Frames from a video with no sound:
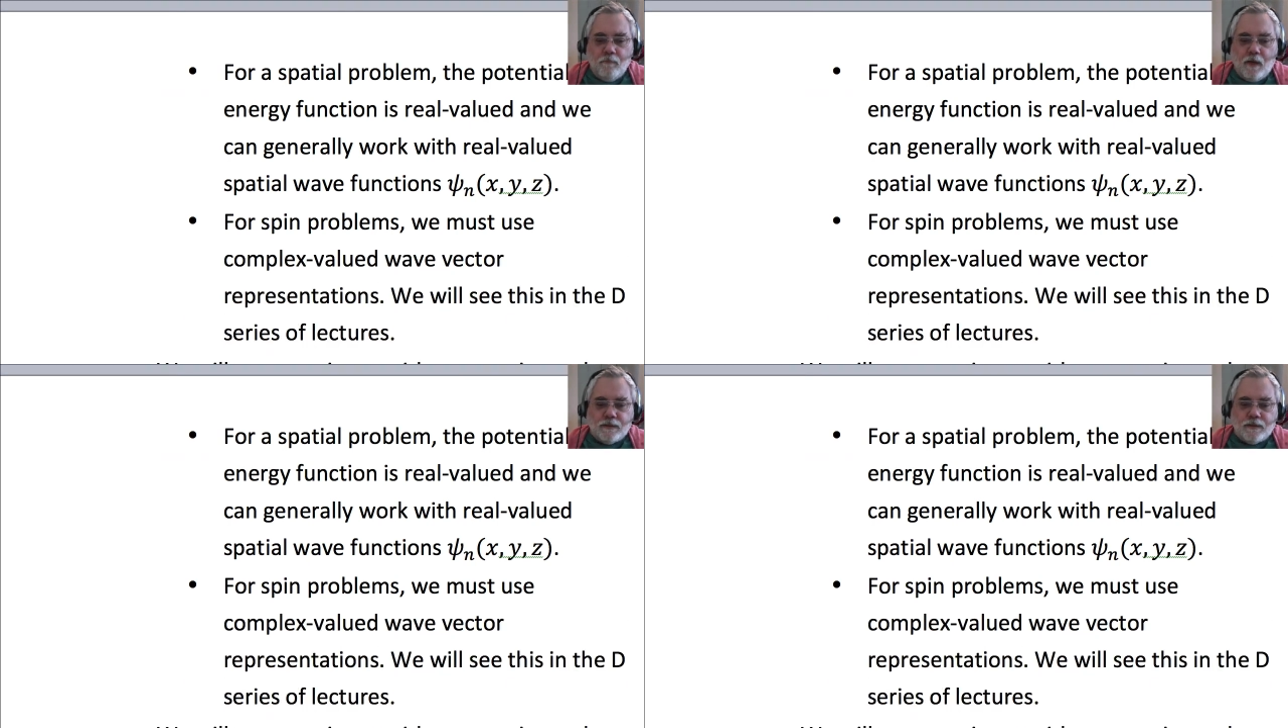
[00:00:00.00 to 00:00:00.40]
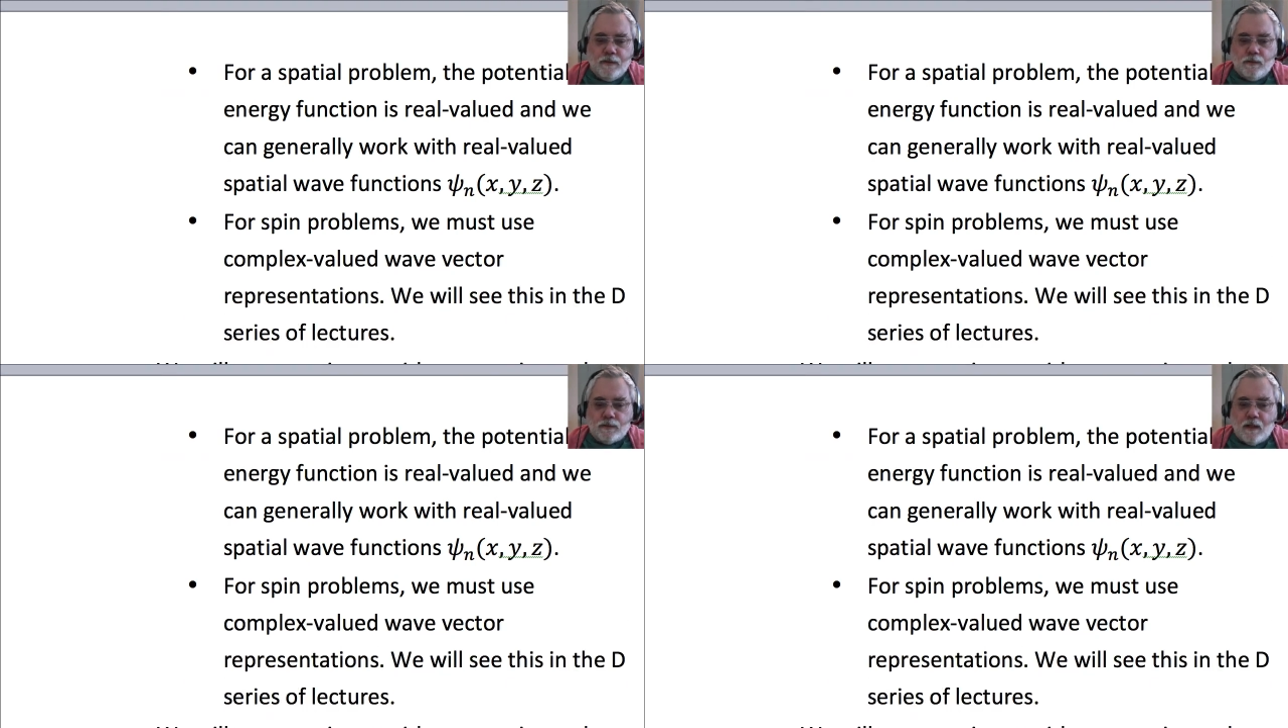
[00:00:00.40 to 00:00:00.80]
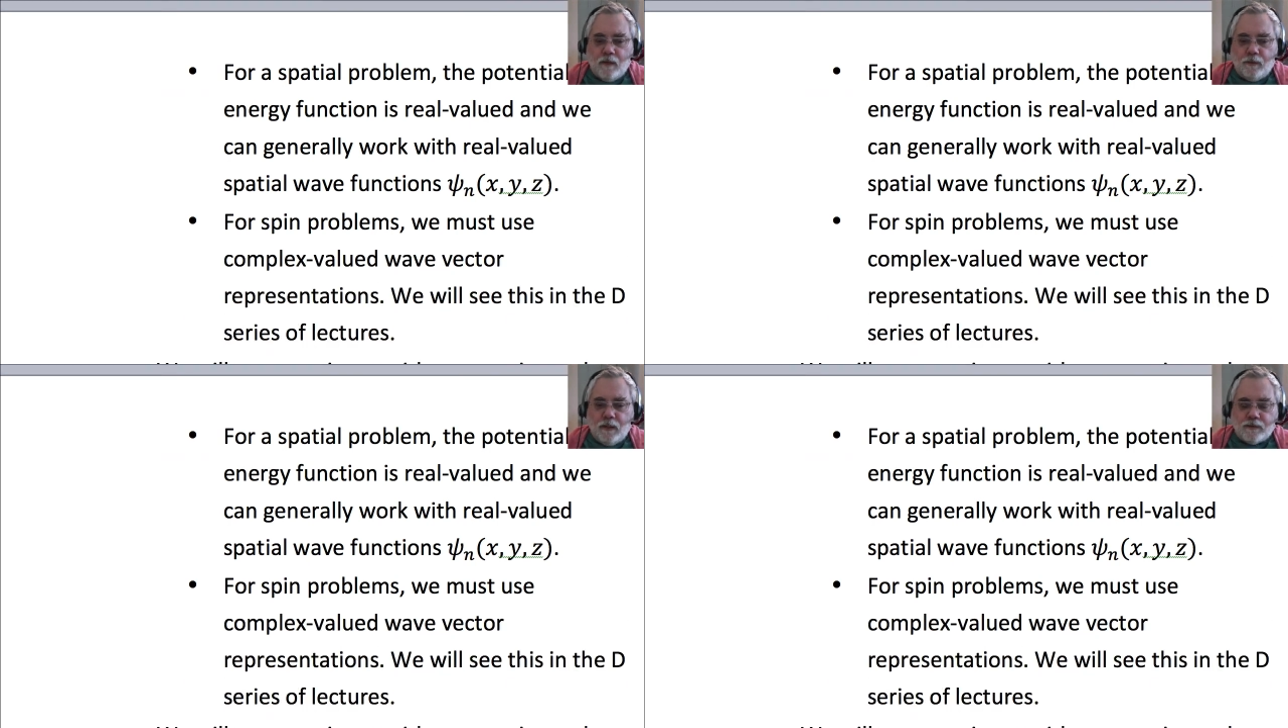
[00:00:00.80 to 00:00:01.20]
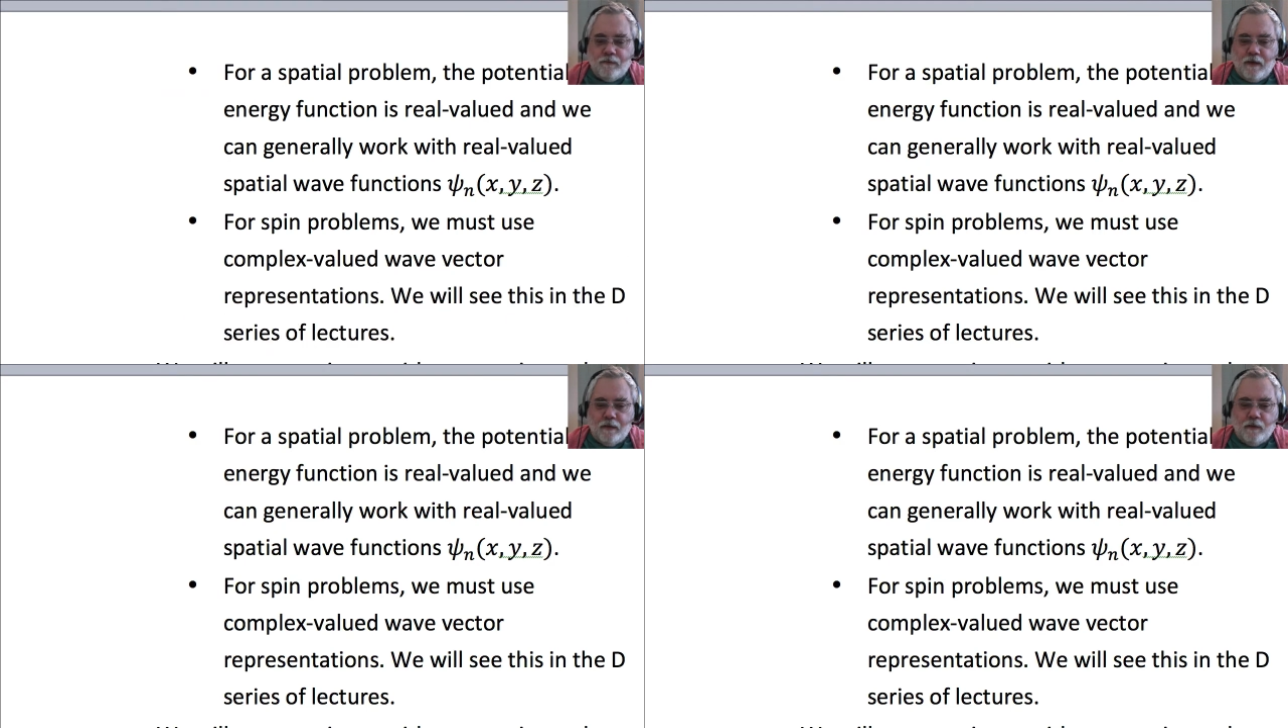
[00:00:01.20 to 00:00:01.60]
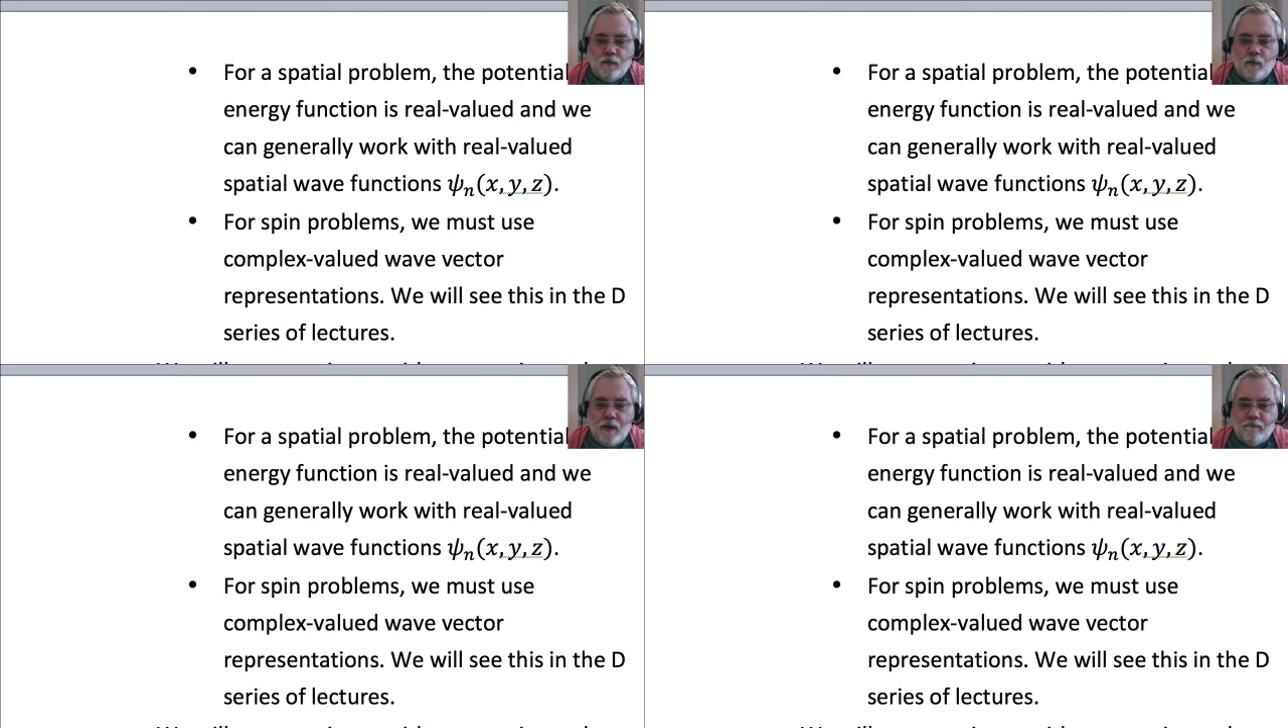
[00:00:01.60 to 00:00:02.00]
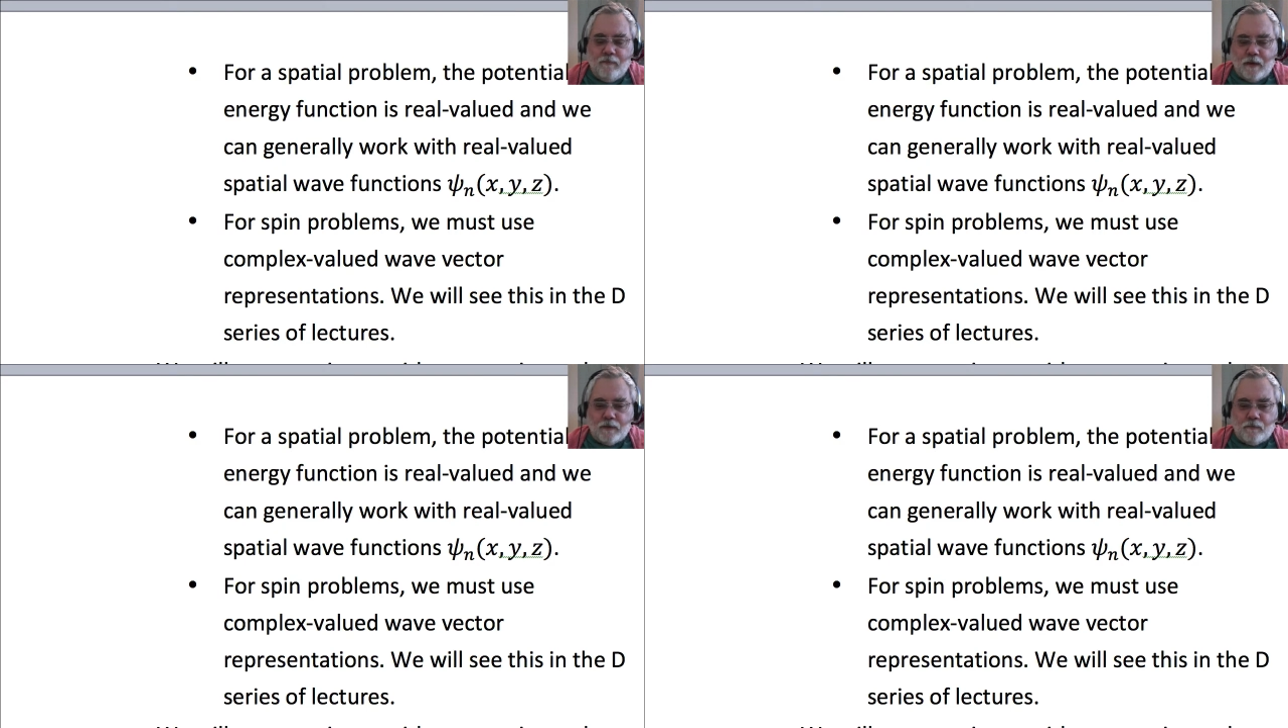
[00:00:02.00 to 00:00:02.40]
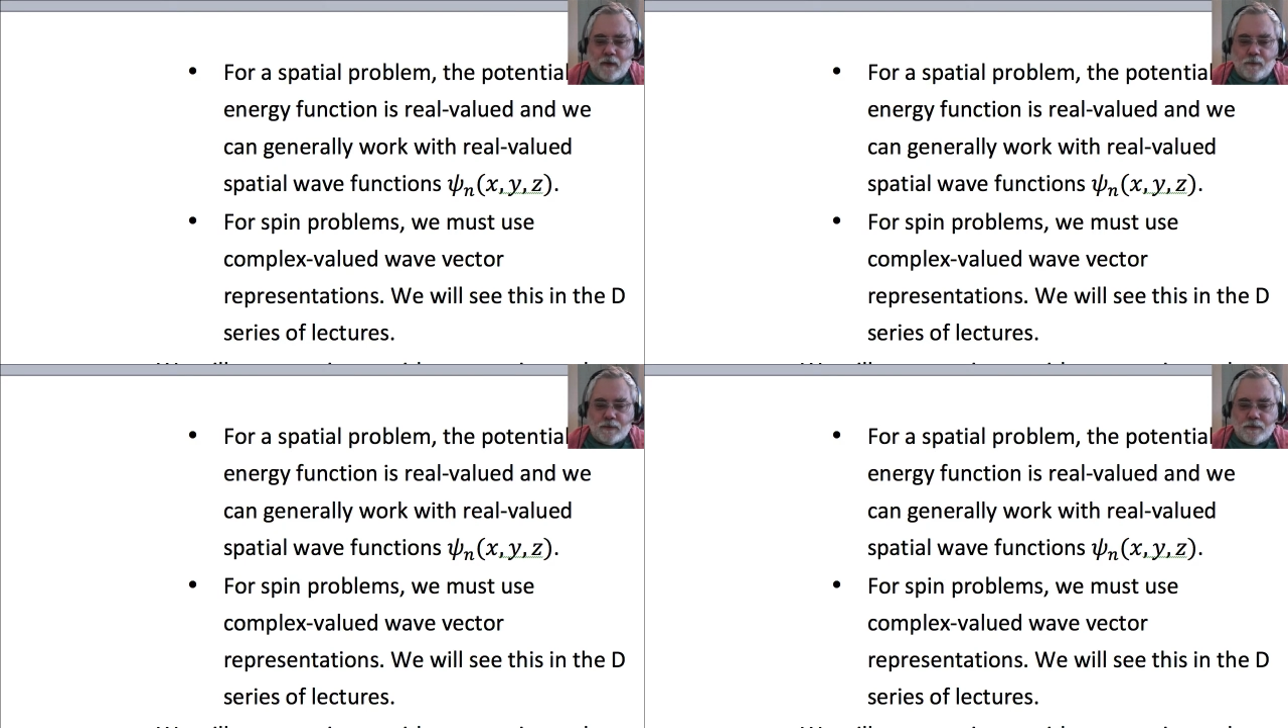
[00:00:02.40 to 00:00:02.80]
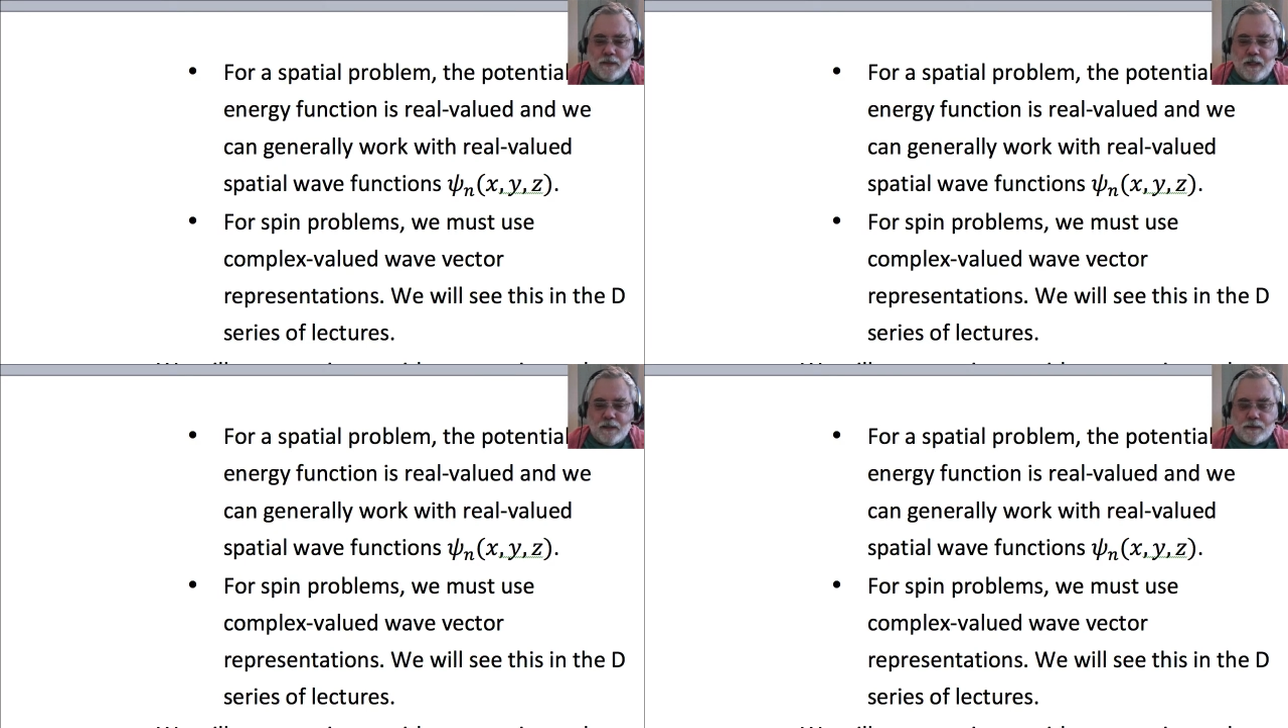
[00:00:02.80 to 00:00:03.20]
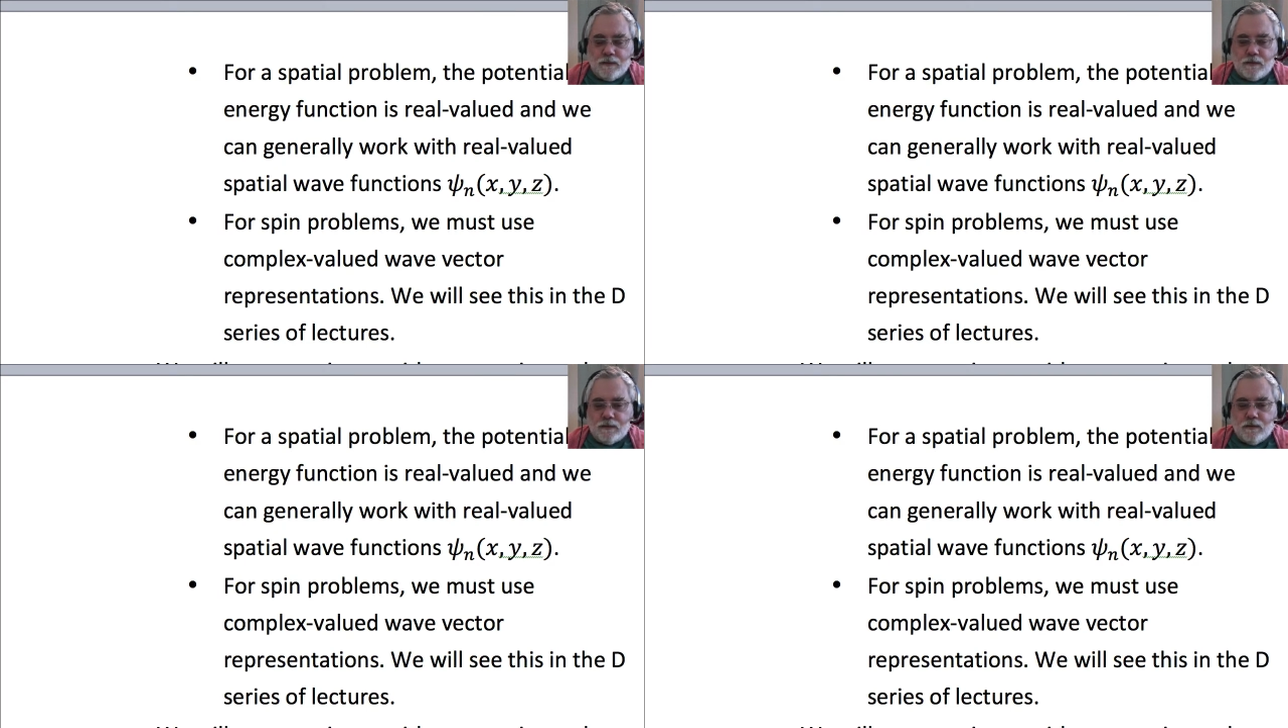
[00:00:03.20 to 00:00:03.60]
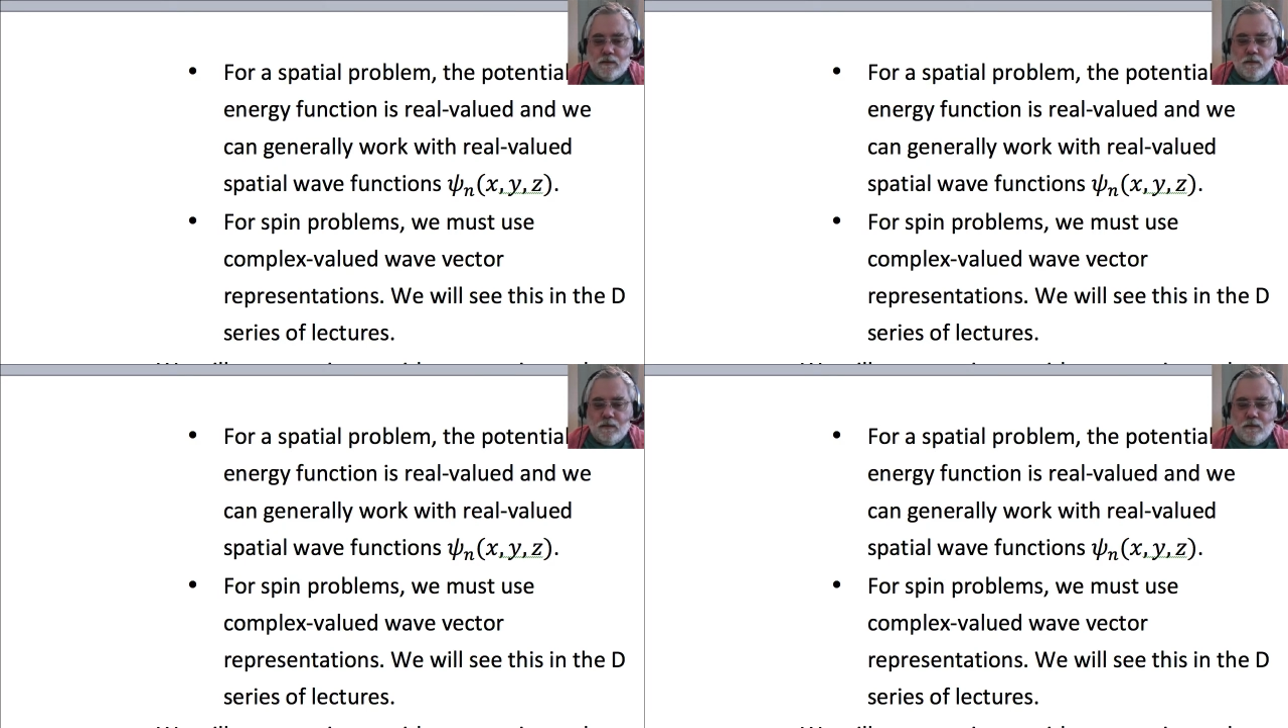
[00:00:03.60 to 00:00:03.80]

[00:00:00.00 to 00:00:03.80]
must use complex valued wave vector representations.